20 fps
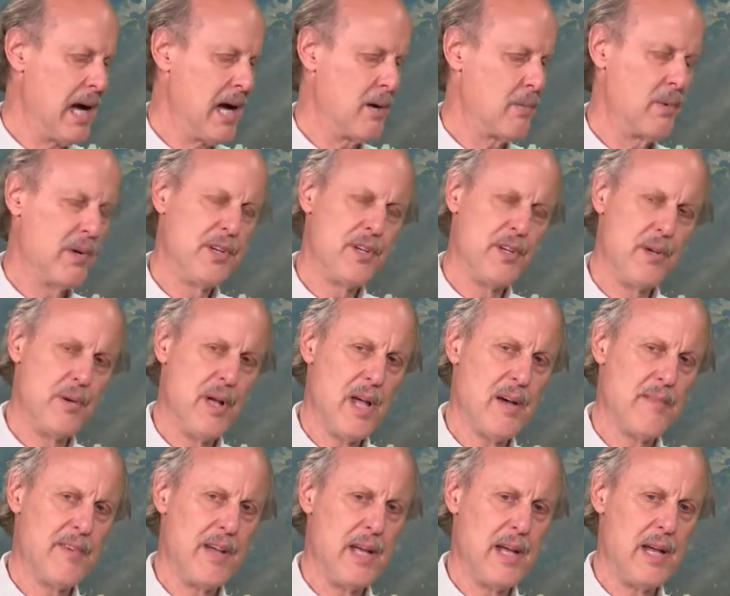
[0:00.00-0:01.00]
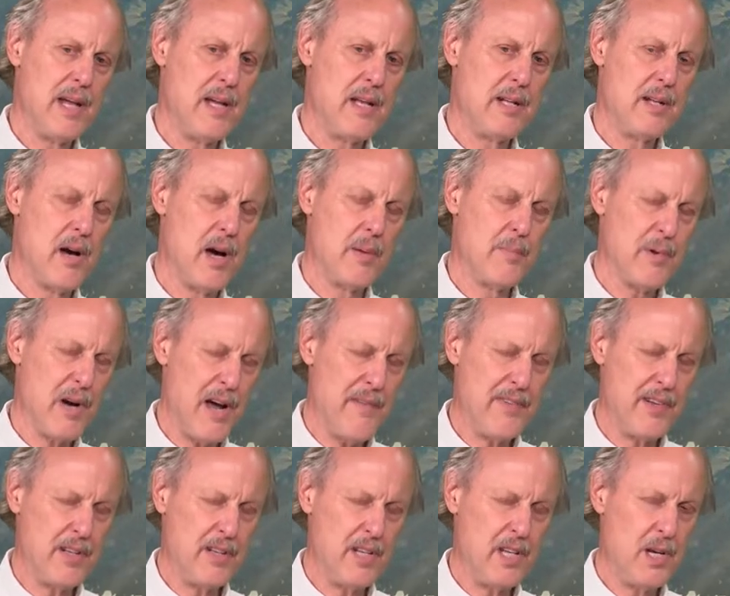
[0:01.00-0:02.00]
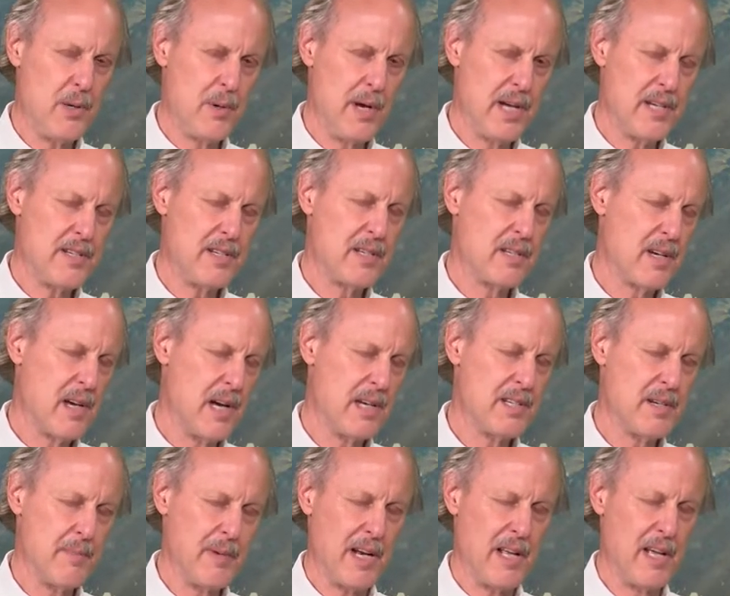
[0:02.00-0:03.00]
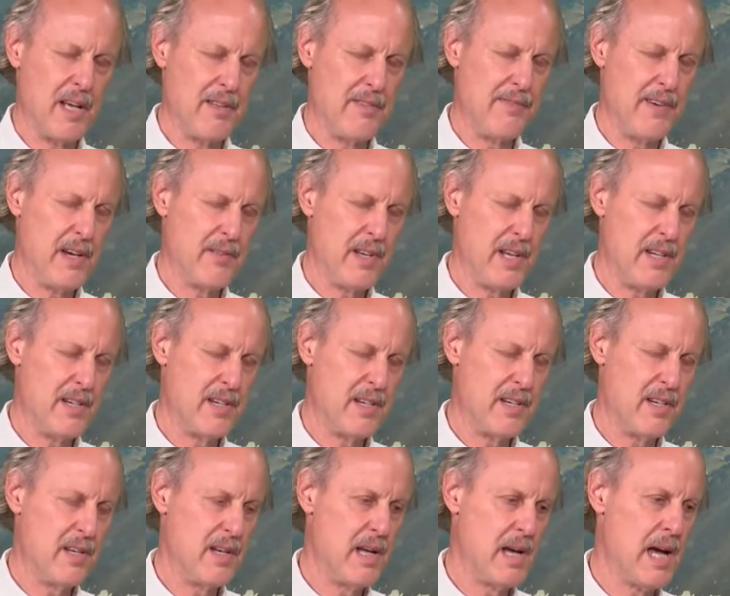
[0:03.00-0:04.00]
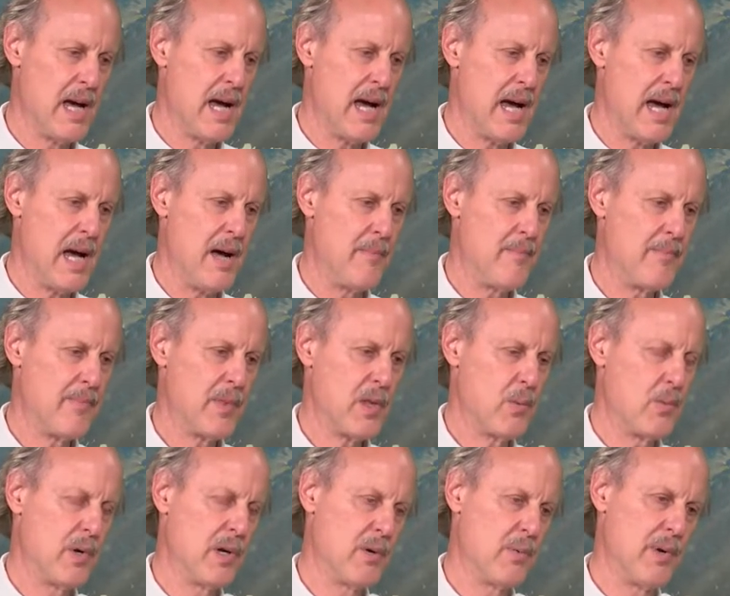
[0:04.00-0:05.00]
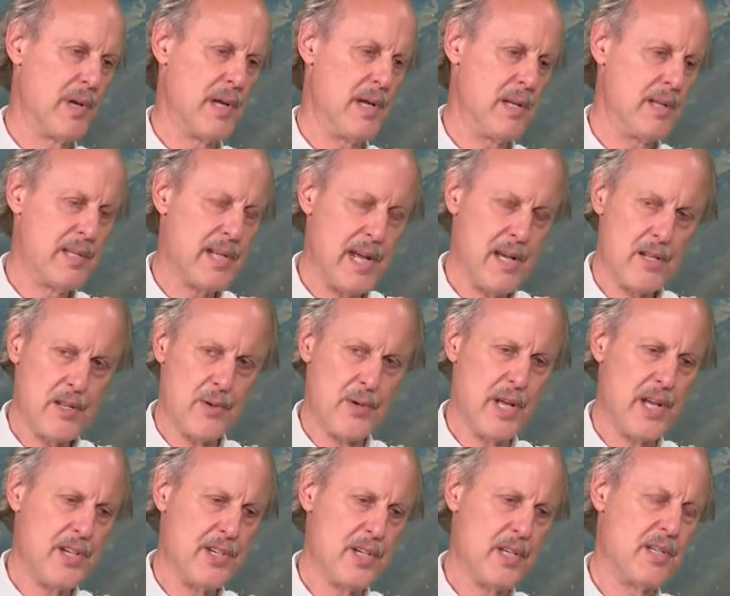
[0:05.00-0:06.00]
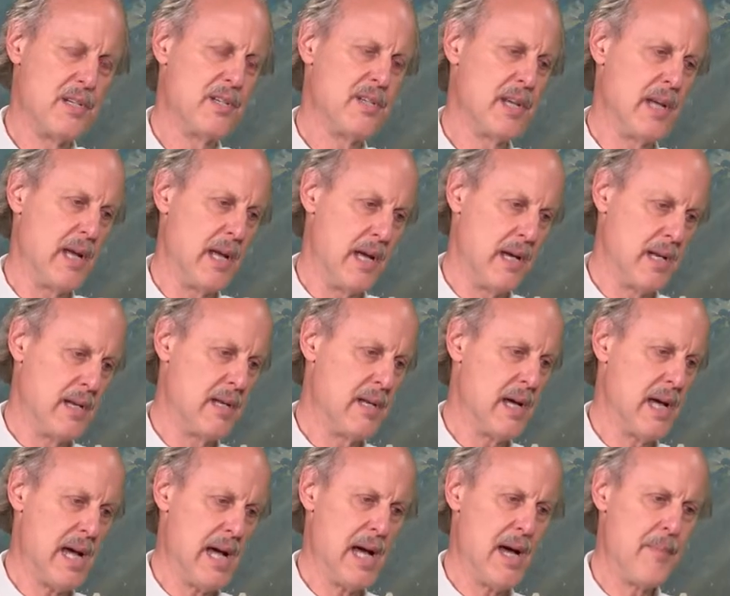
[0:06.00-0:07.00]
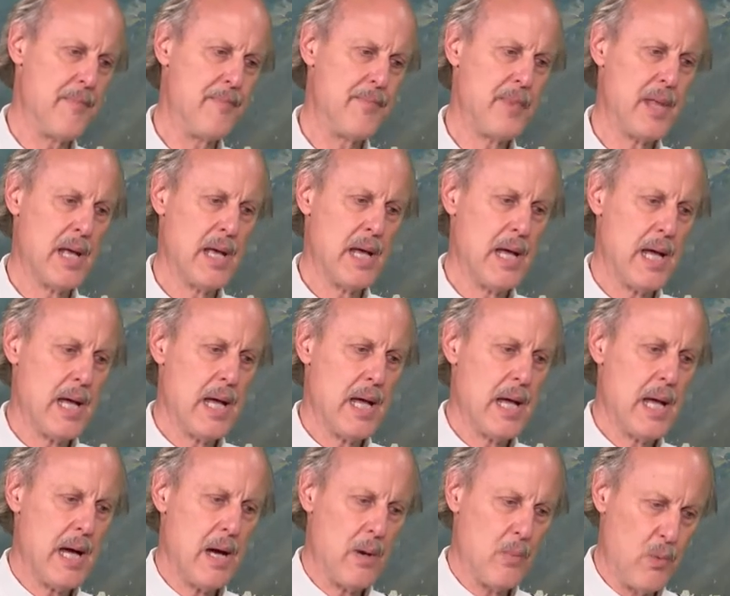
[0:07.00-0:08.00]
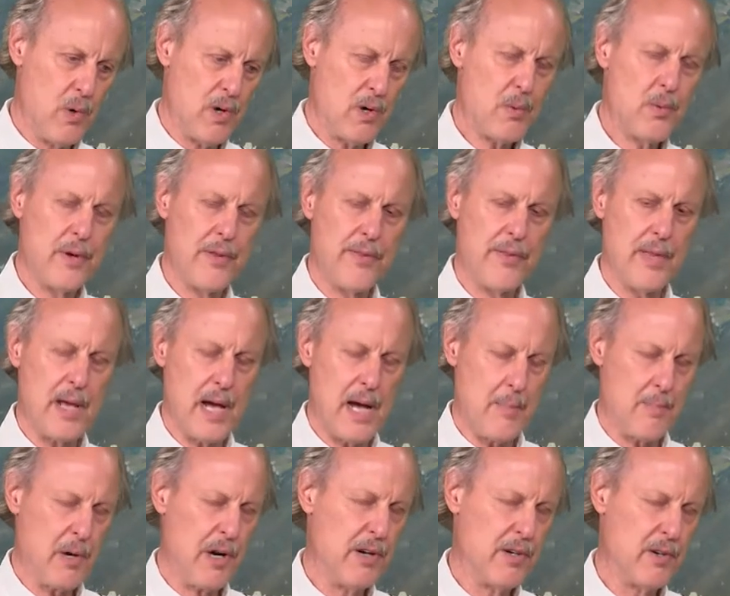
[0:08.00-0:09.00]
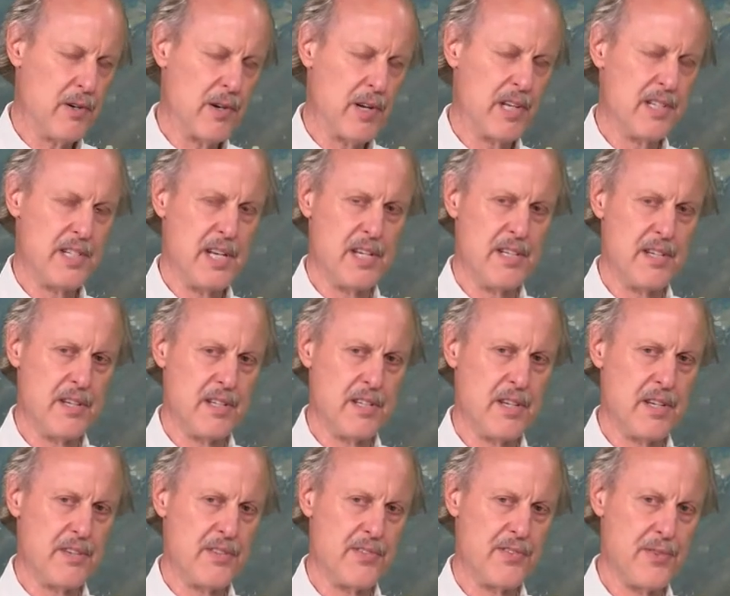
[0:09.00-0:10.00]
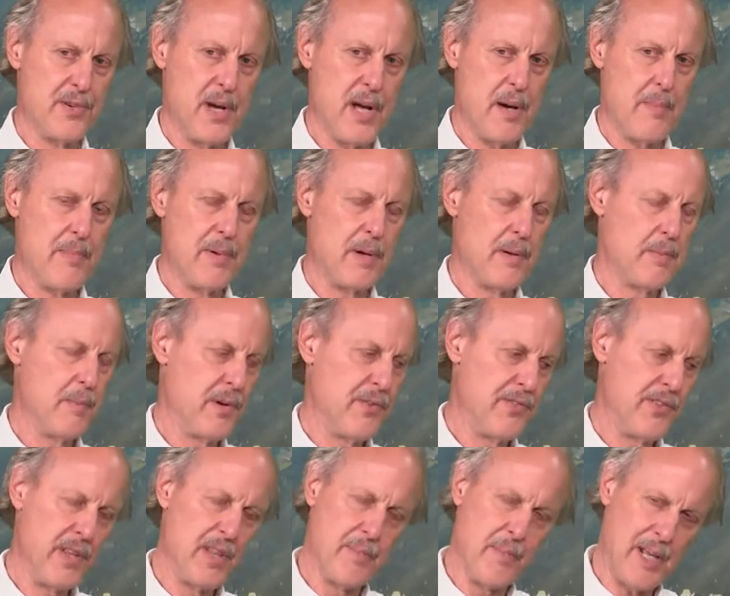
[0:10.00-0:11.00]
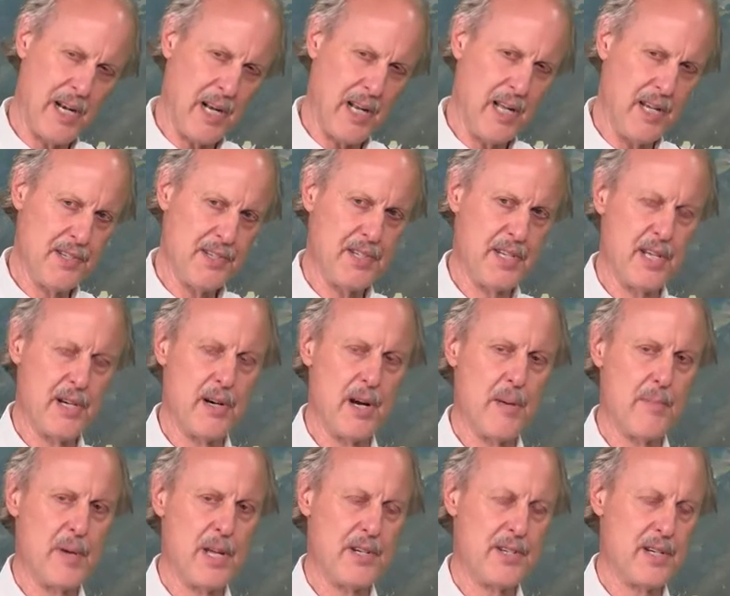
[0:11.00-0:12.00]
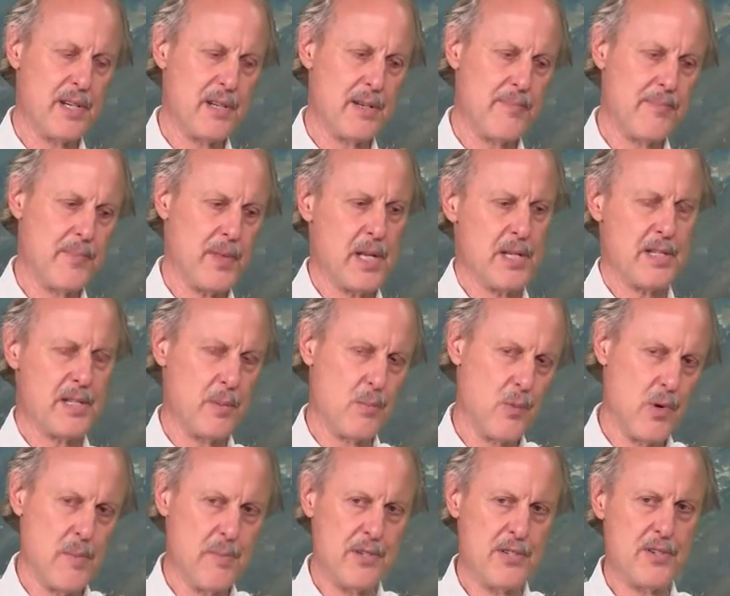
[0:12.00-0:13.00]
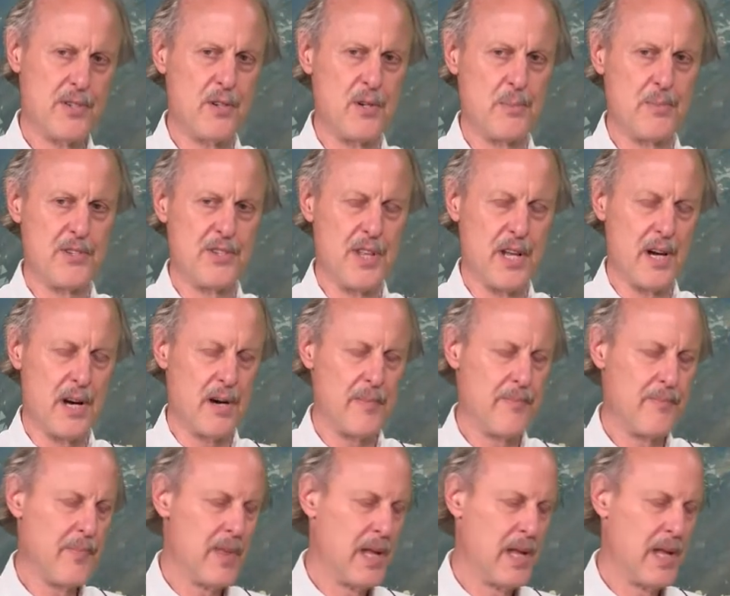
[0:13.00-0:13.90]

We do have a nonprofit in the U.S., Gaza Mental Health Foundation, where we take donations and work with partner organizations in the Strip, mostly the Mental Health Center I mentioned, and some women's groups there.